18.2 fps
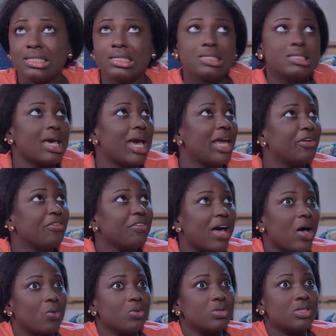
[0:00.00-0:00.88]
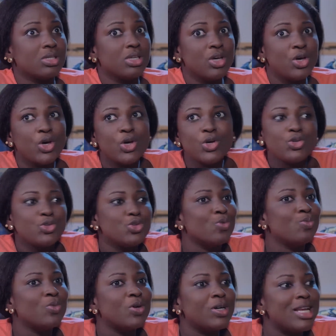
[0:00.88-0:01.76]
in this kind of house?
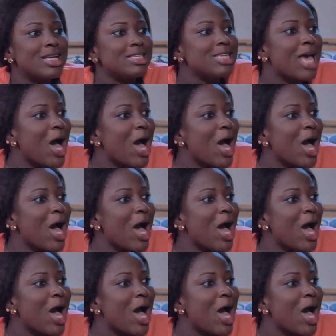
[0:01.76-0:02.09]
Your mother's